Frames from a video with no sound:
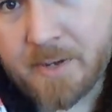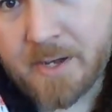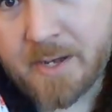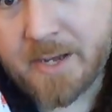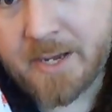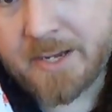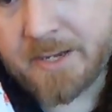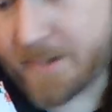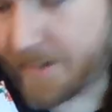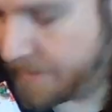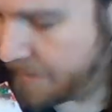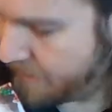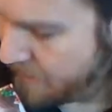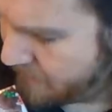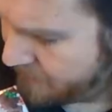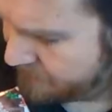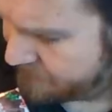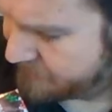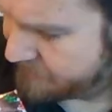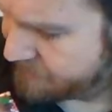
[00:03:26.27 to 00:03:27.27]
mine
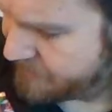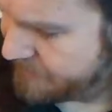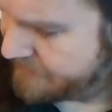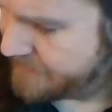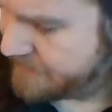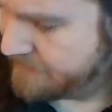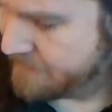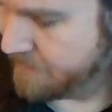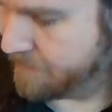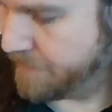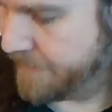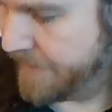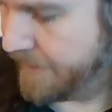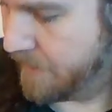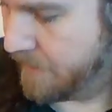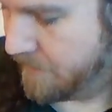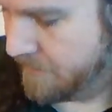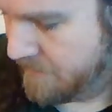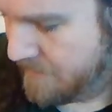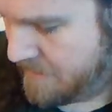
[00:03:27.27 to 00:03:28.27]
not straight down the
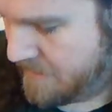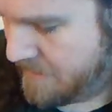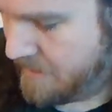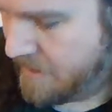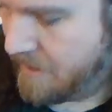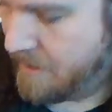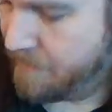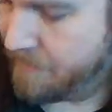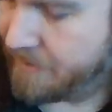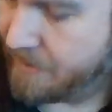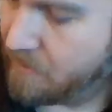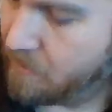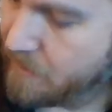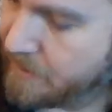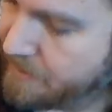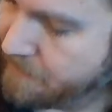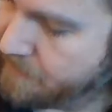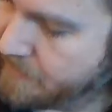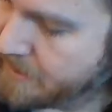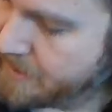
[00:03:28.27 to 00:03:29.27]
middle. I'm going to
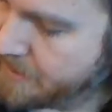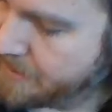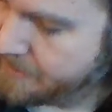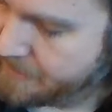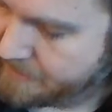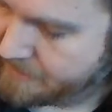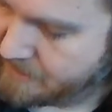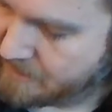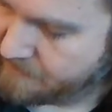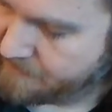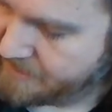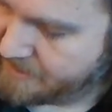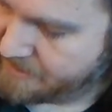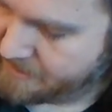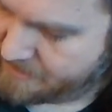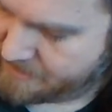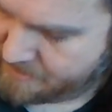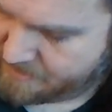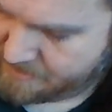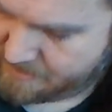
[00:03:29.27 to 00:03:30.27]
want mine
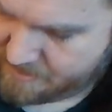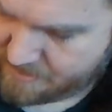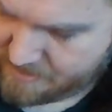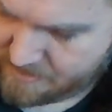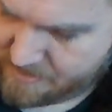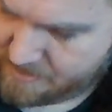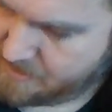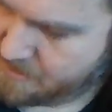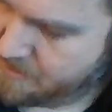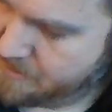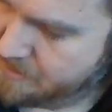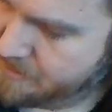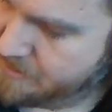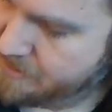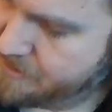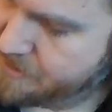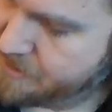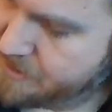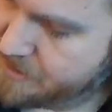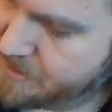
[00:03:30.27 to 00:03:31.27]
coming
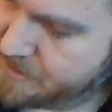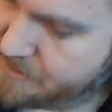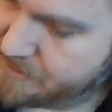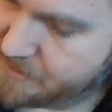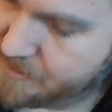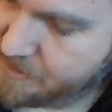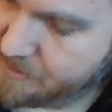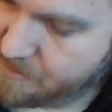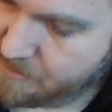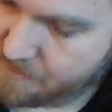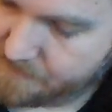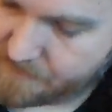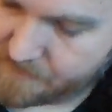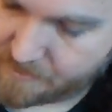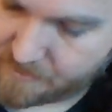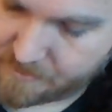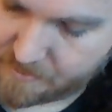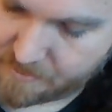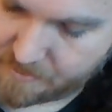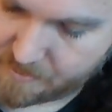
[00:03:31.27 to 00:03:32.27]
just
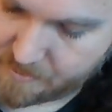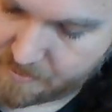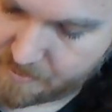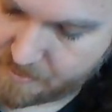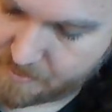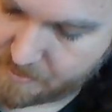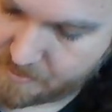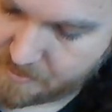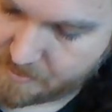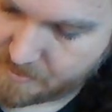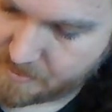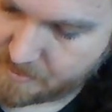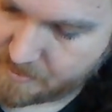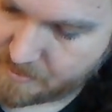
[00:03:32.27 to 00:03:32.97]
over